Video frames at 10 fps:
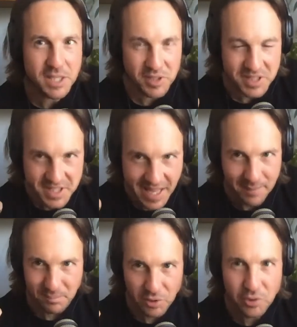if someone is
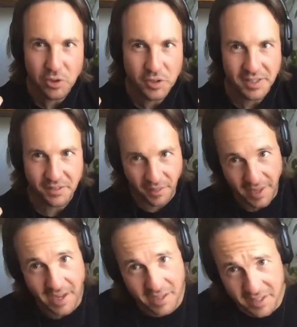that blue looking,
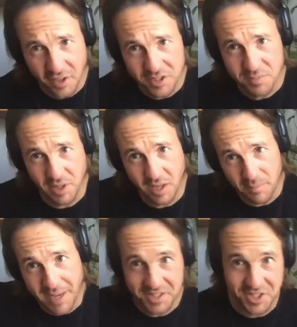they are in
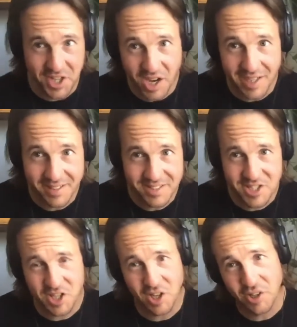hospital about to die.
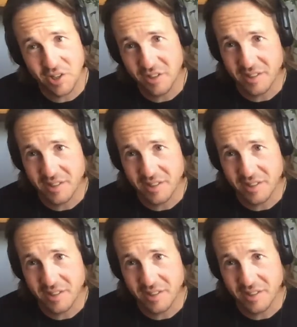So